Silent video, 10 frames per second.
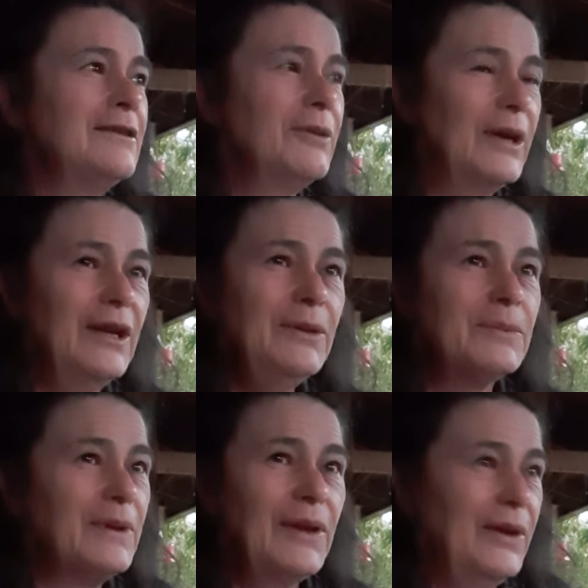well,
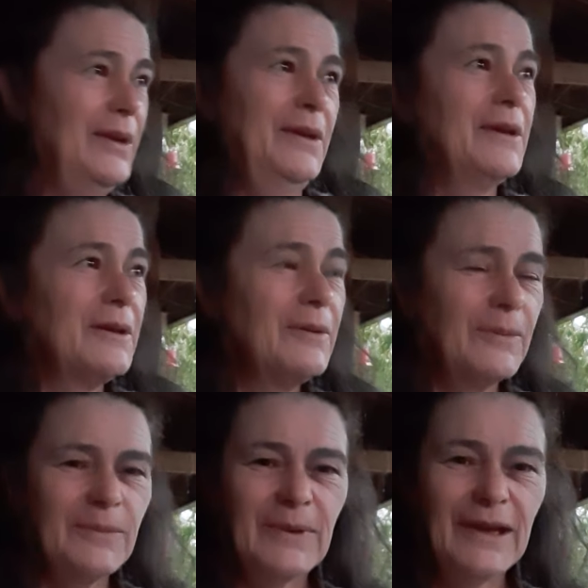
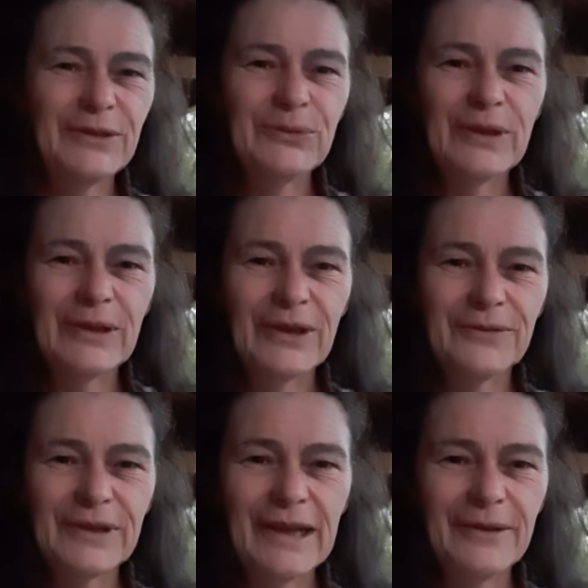I do a lot of
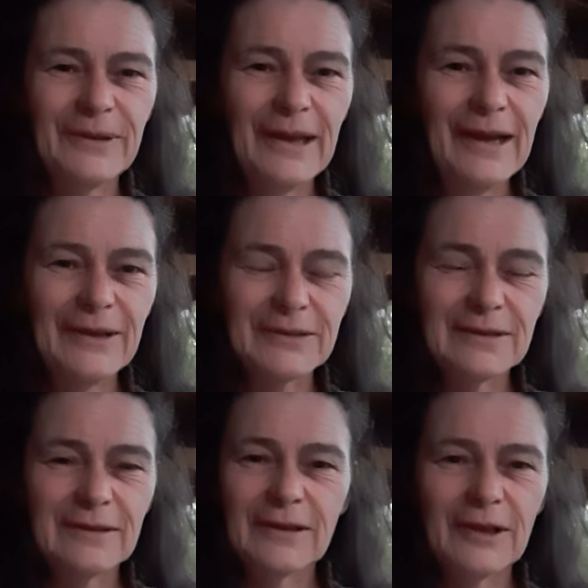it out loud.
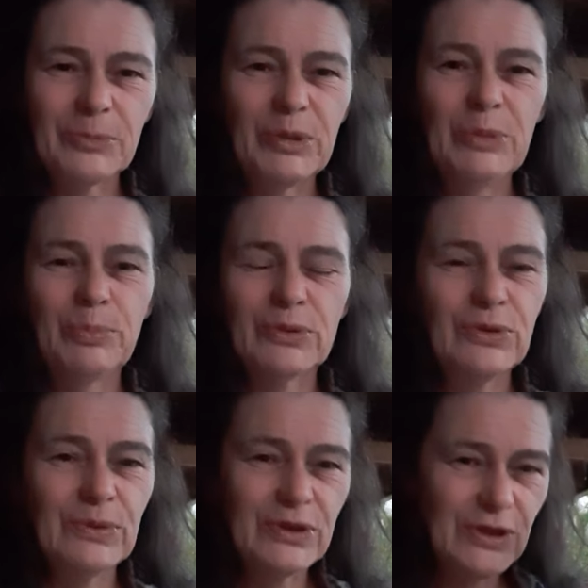A lot of people
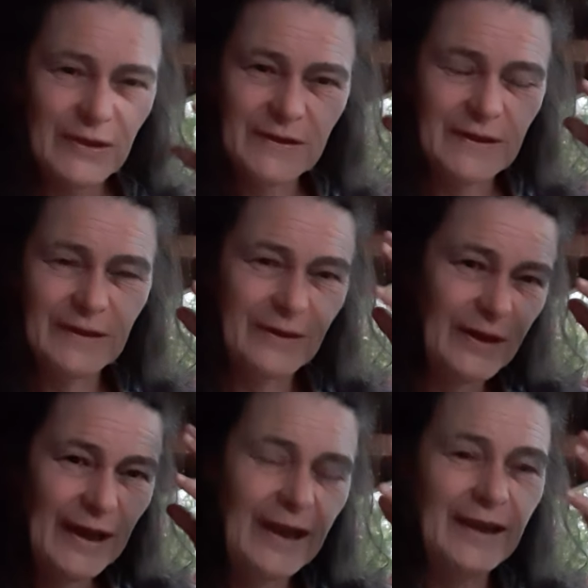do it just in their
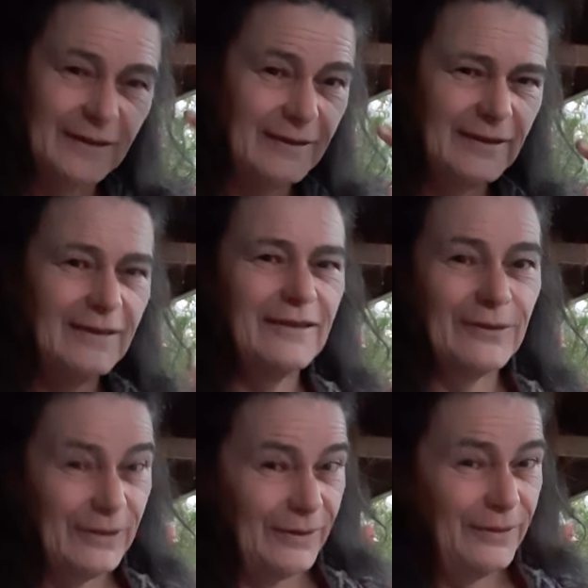head. So
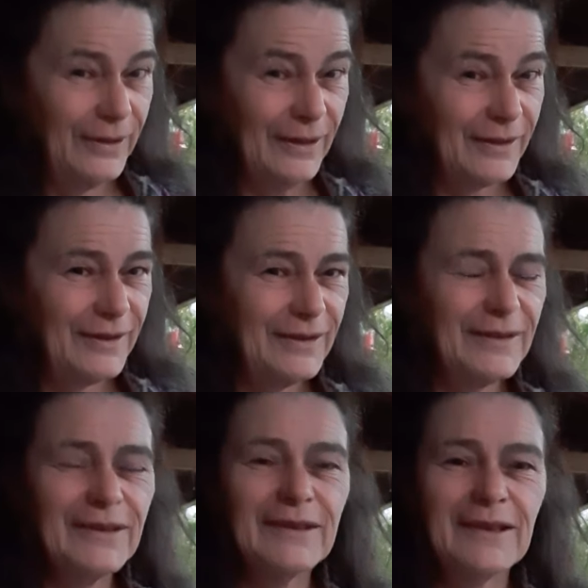they think,
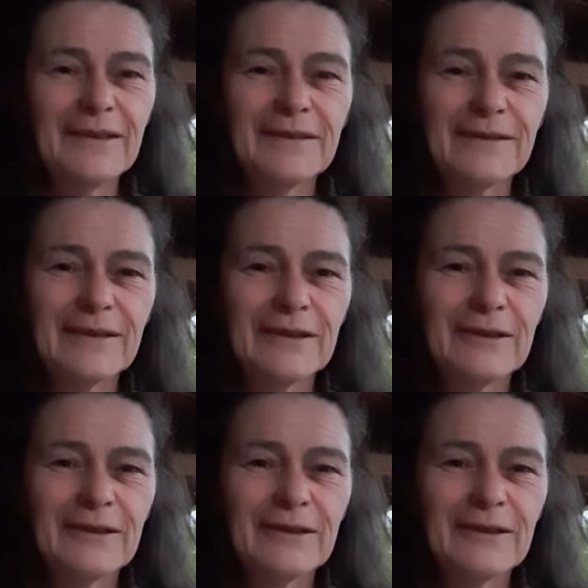yes.